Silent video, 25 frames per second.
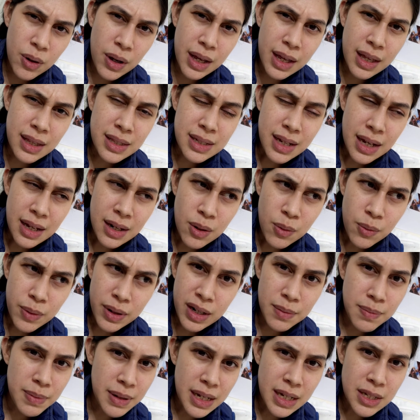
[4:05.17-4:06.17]
It's kind of
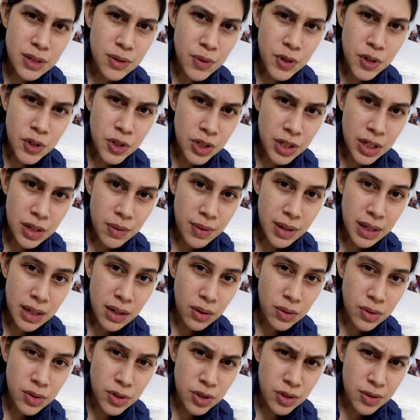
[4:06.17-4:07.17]
weird because usually we
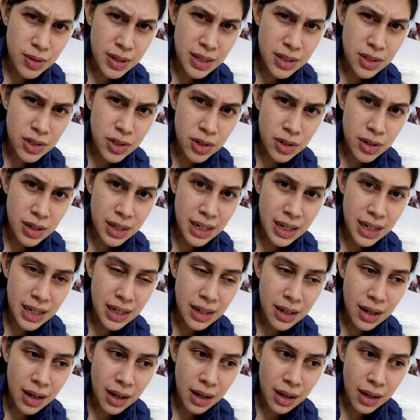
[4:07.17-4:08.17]
don't do it
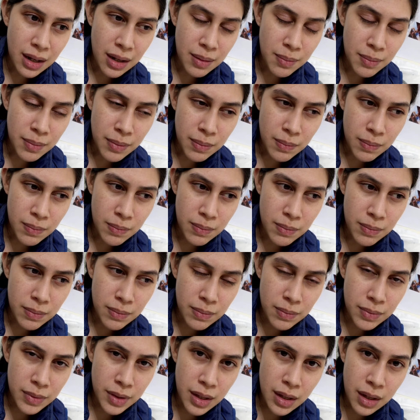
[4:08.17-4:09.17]
during um
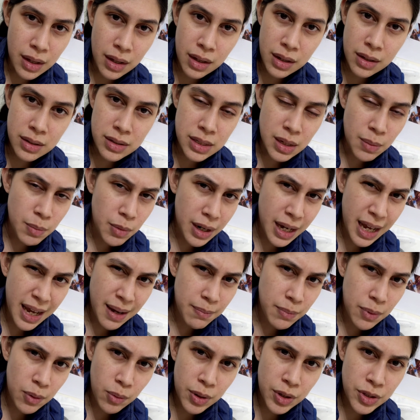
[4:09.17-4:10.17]
the summer
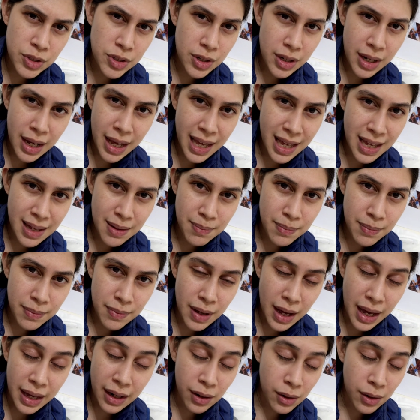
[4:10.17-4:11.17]
camp or winter camp.
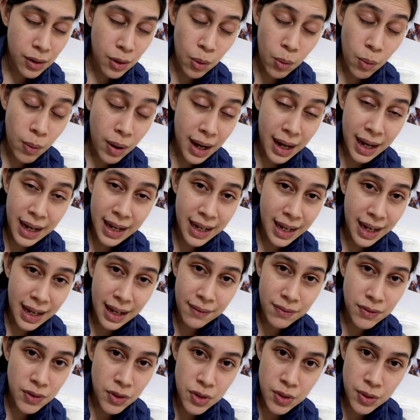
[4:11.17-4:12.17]
I don't know why I
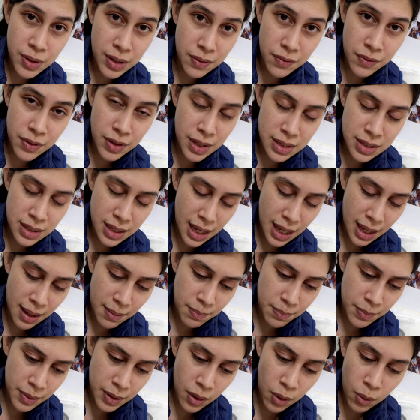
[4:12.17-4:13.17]
have to do it for this camp,
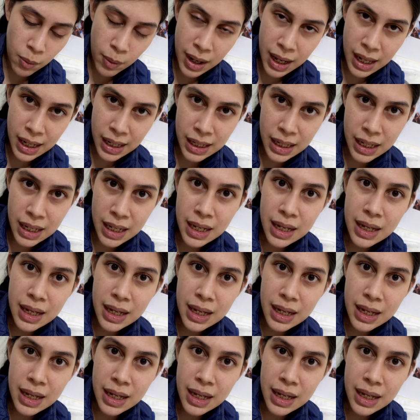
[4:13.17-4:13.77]
but oh well.